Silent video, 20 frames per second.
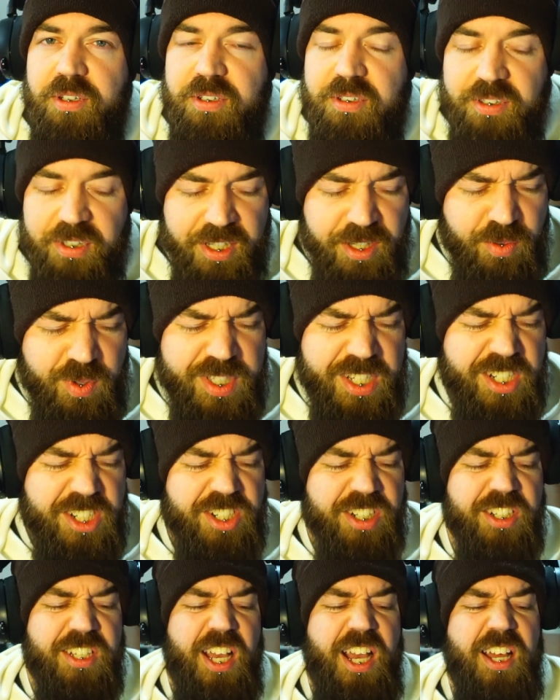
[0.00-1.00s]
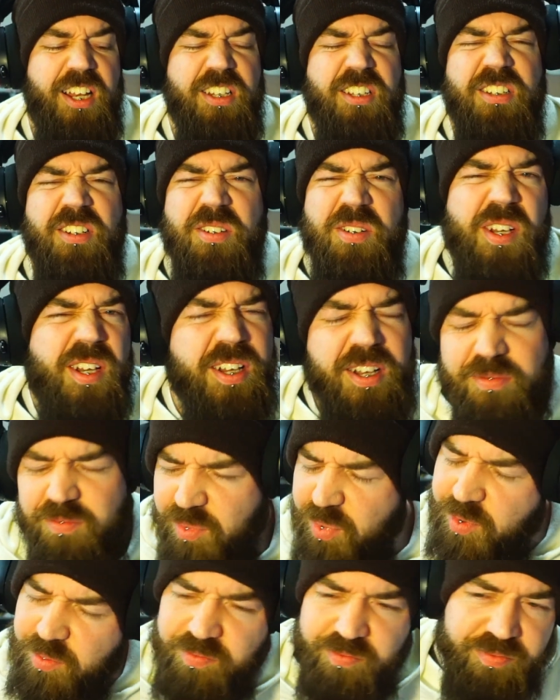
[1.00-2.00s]
Inquisition can, you know? Yeah.
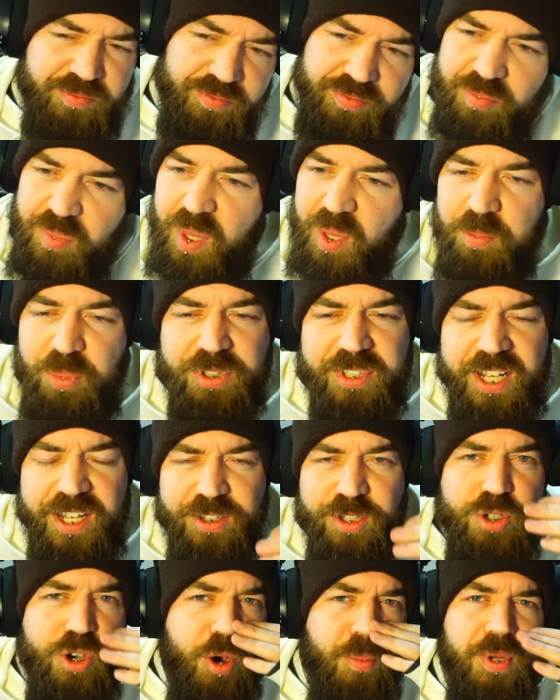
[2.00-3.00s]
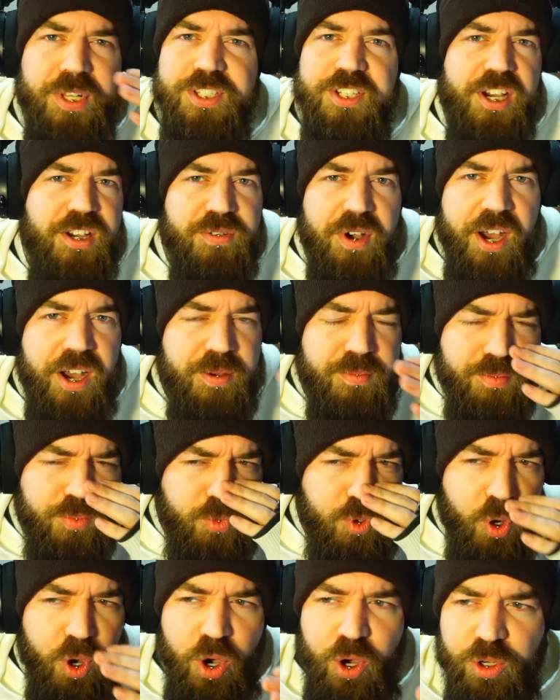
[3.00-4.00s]
Put down in the comments. I'm
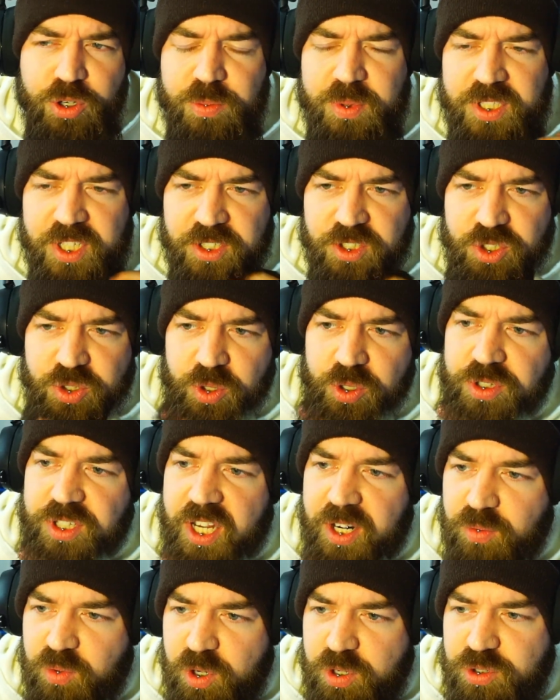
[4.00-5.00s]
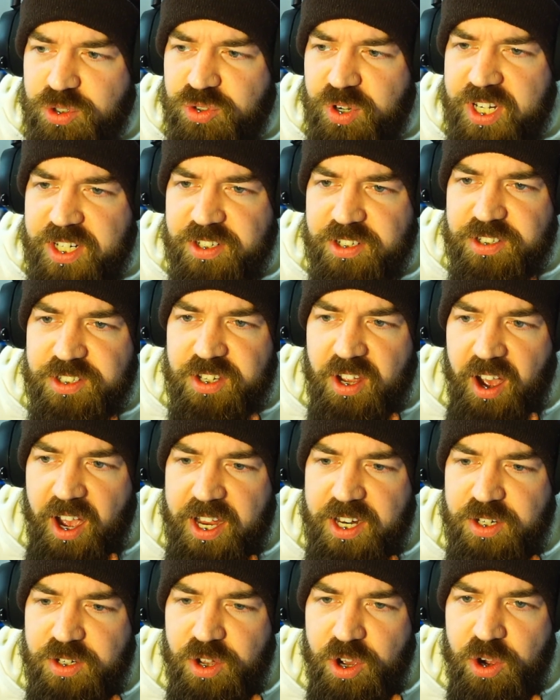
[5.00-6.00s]
not 100% sure on that. Rogue traders,
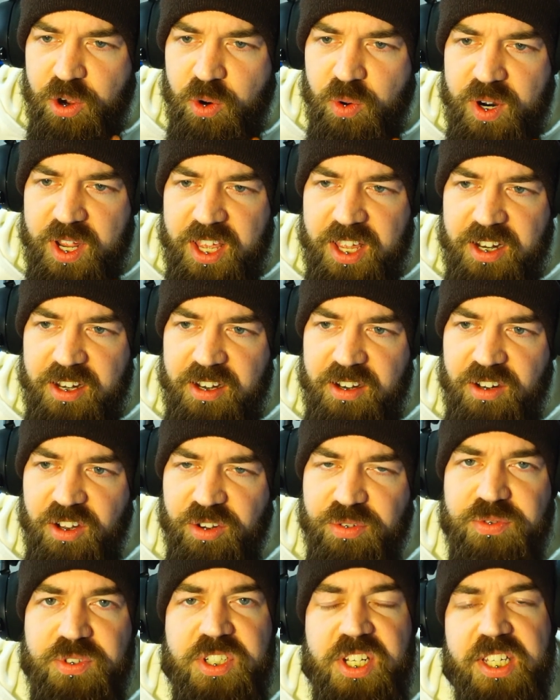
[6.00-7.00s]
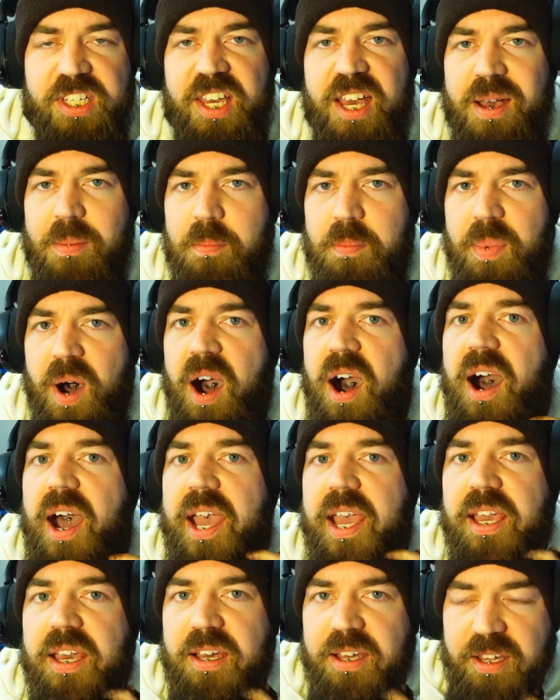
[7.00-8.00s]
I know enough to get
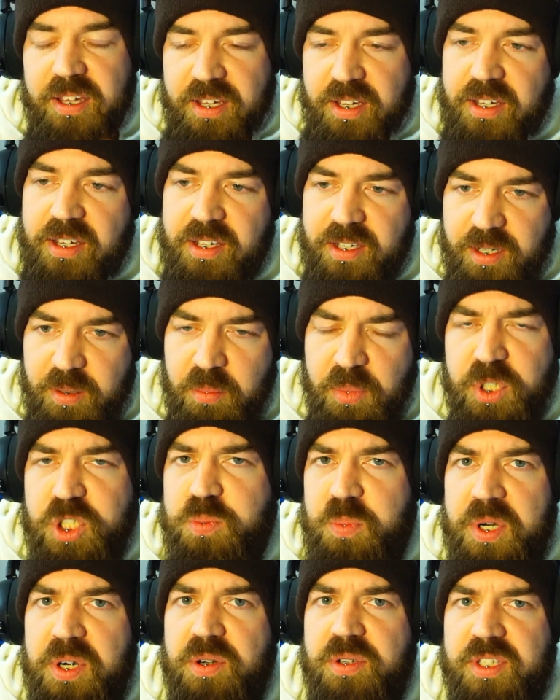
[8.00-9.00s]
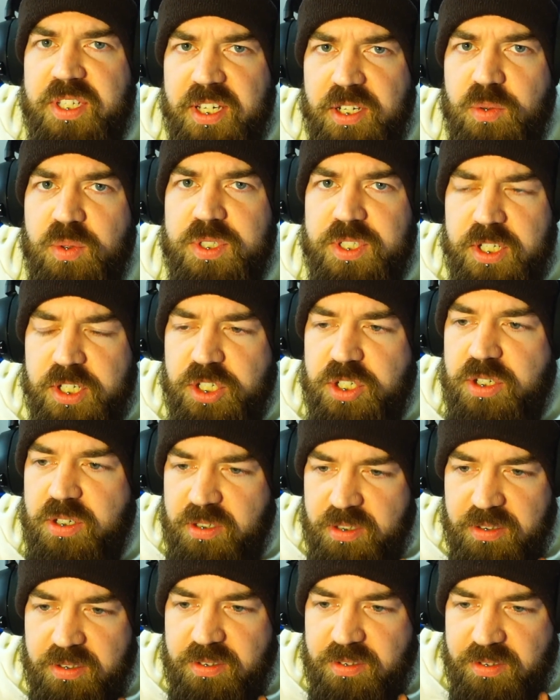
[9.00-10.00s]
by. Much better at the Inquisition.
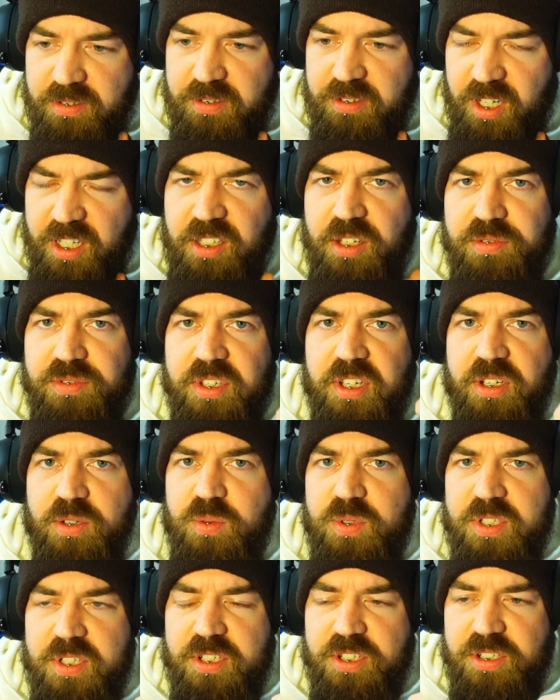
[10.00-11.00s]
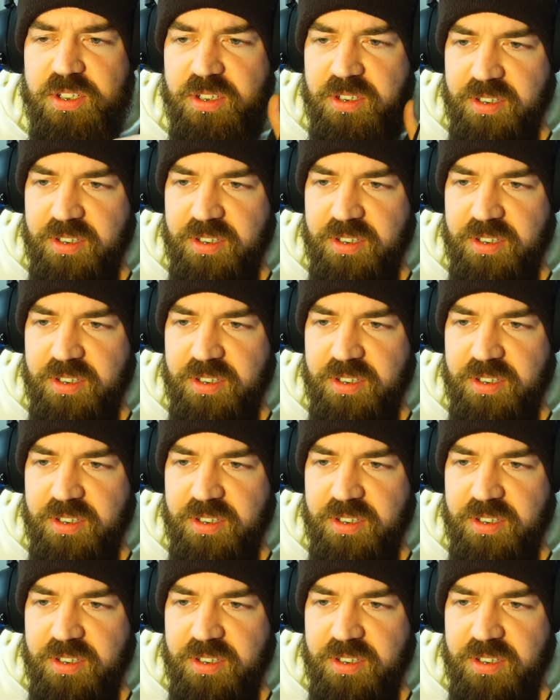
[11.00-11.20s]
I love the Inquisition.